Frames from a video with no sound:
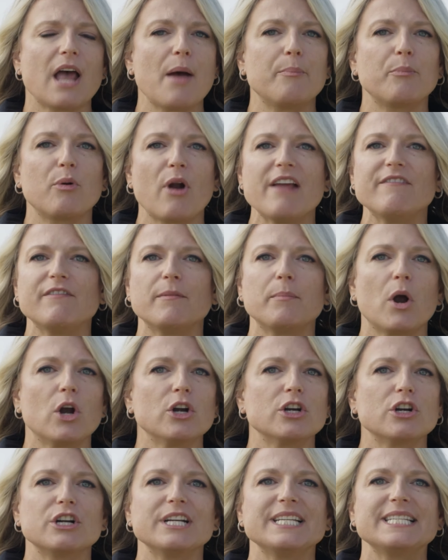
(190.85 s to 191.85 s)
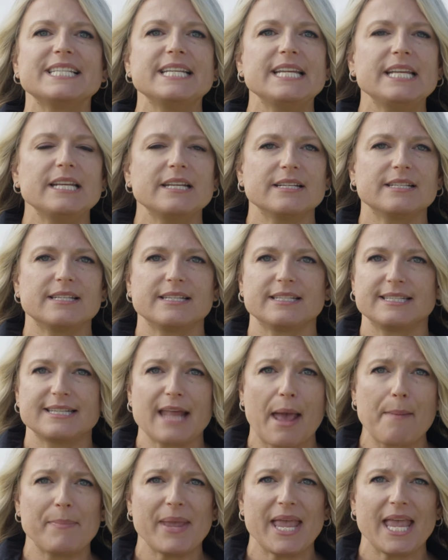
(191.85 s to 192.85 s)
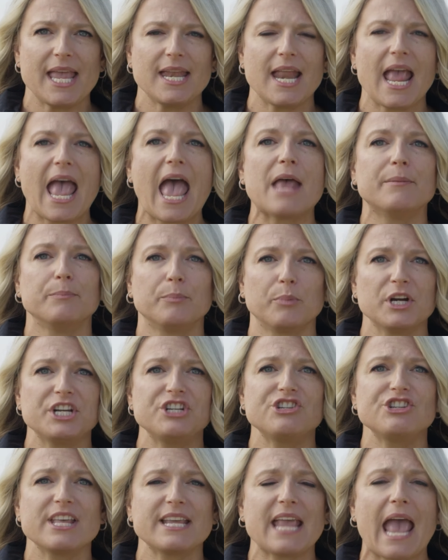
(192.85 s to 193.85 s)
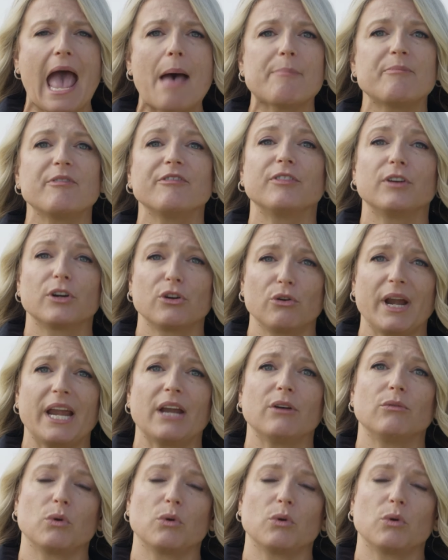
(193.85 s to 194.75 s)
a private partner is needed to step in and bridge the gap for grant